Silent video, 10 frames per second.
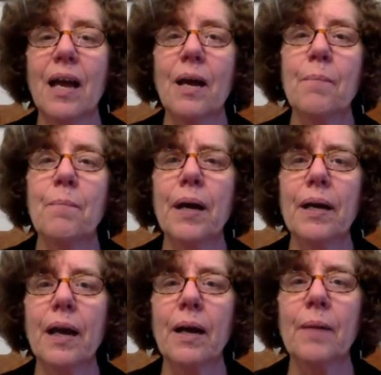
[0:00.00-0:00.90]
But
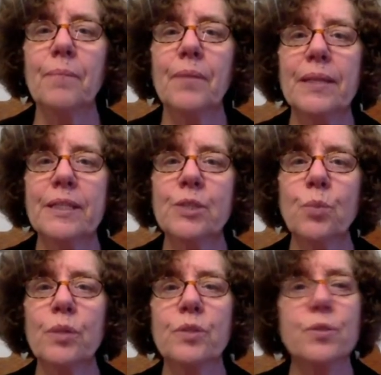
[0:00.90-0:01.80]
um, this
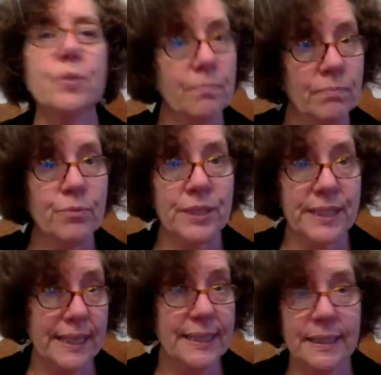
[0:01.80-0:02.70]
was
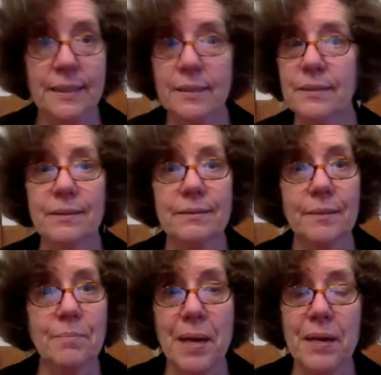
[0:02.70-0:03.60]
presented to the
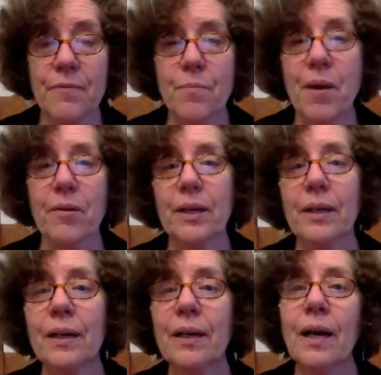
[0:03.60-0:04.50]
men of
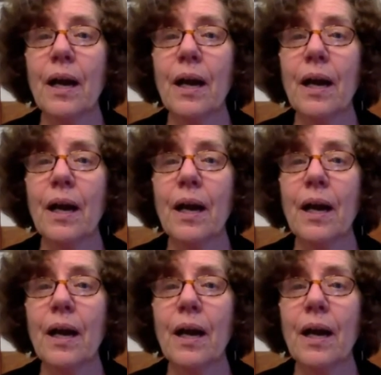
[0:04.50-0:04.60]
America.